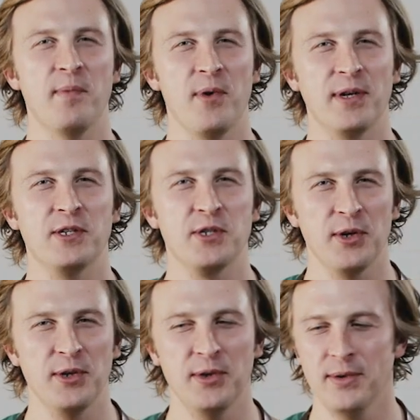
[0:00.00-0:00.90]
I'm going to show
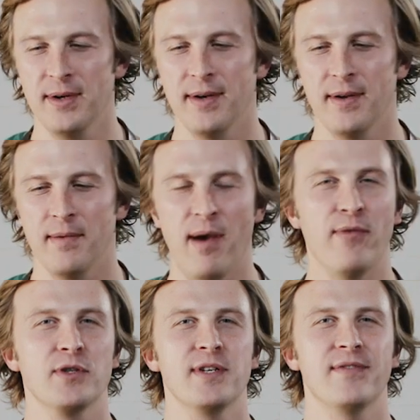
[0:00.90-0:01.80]
you my
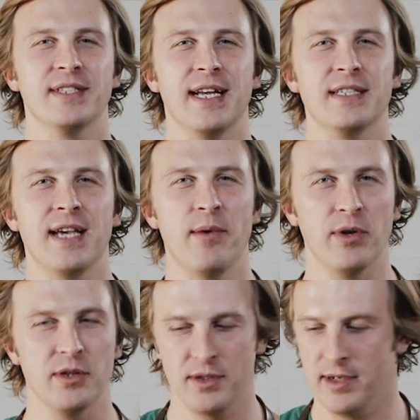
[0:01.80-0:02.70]
version of a steak
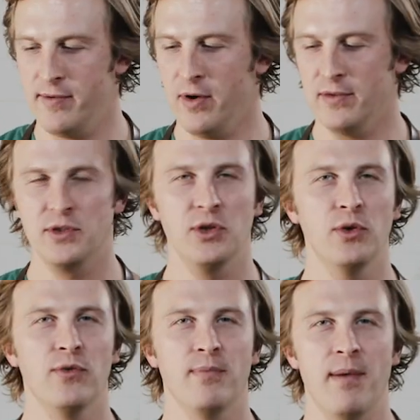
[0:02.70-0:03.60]
sandwich. It involves two
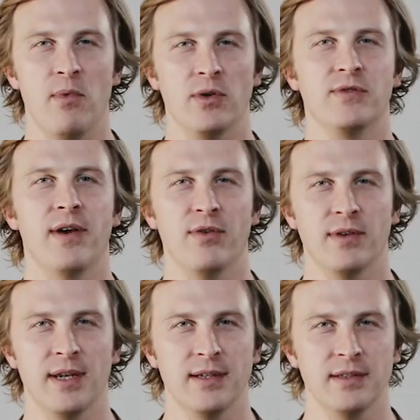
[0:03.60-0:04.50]
of my most favorite
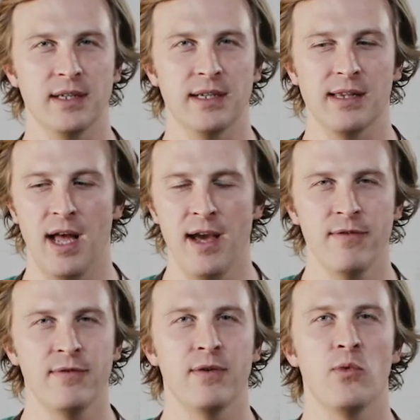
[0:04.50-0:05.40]
things in life,